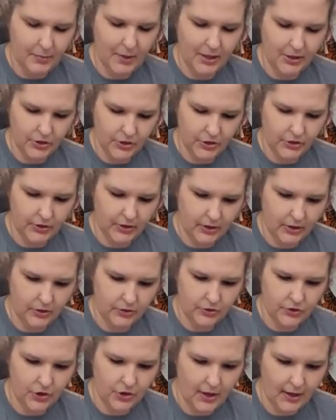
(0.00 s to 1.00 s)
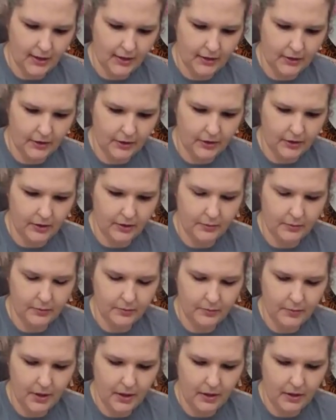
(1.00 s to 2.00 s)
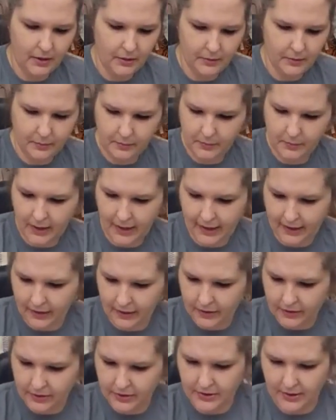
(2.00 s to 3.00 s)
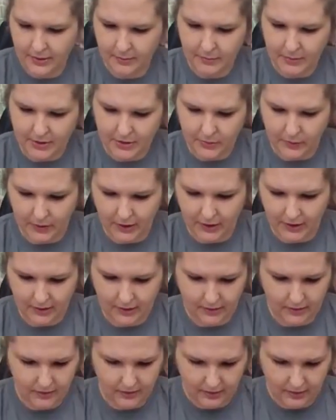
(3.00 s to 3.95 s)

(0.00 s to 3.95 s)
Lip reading: make sure that you dry your layers in between,